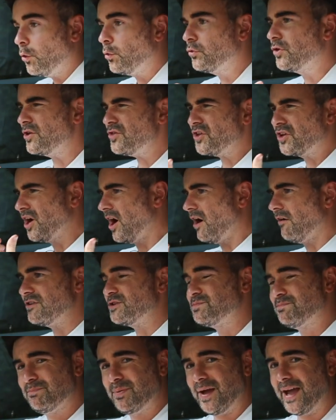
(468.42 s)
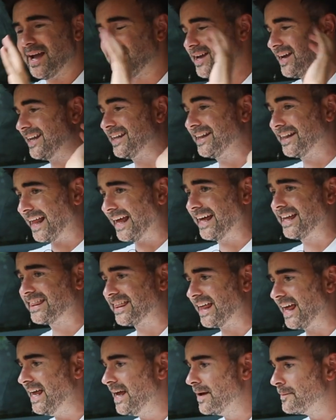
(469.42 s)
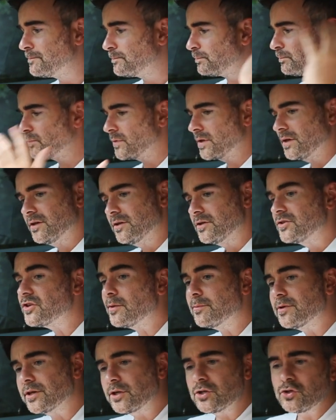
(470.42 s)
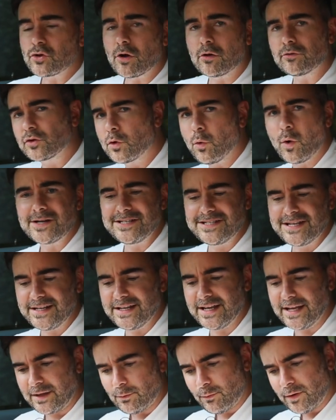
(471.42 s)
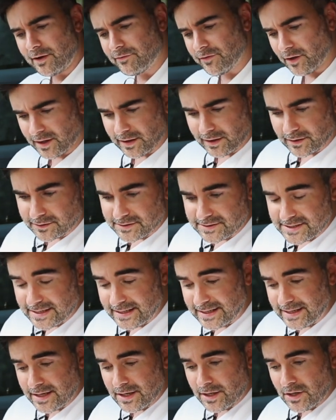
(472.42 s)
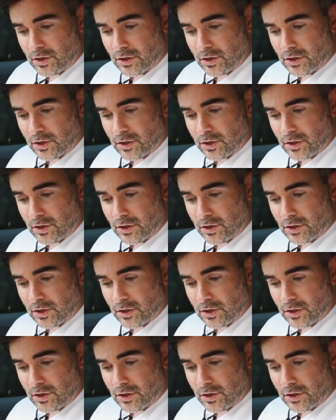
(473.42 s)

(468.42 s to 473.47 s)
Although the car is big and lengthy, some of the controls are quite diddy. We have like a little diddy